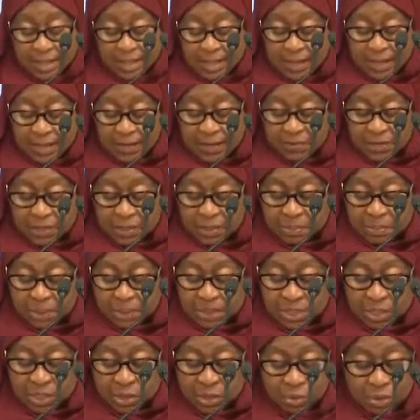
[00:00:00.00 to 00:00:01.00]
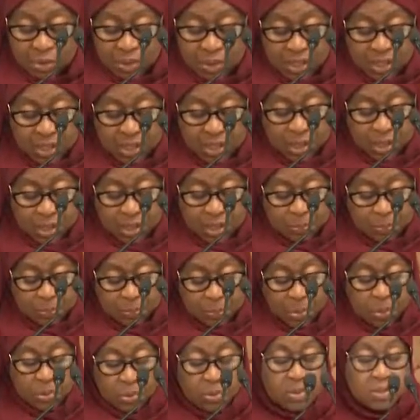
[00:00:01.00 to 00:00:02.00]
investment, education,
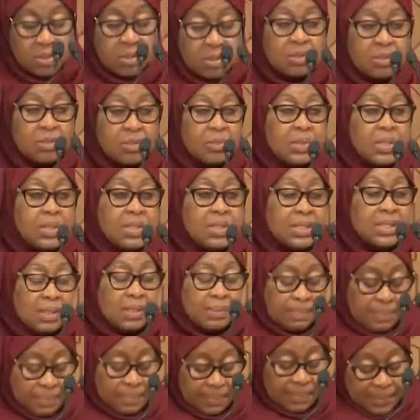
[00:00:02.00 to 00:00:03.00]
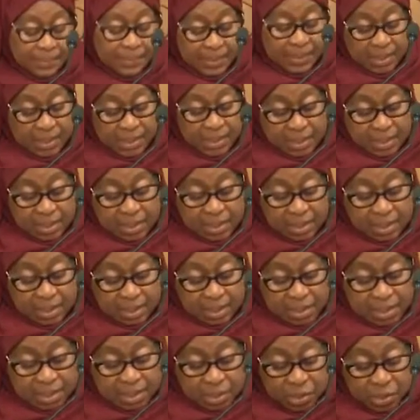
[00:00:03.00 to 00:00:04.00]
sports, tourism,
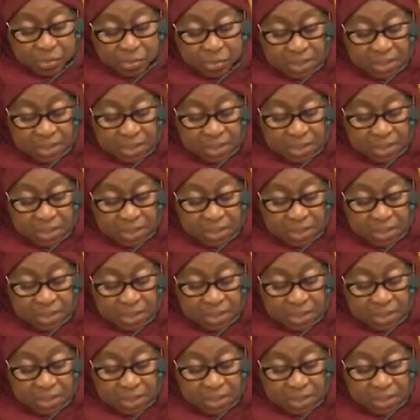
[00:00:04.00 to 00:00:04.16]
just to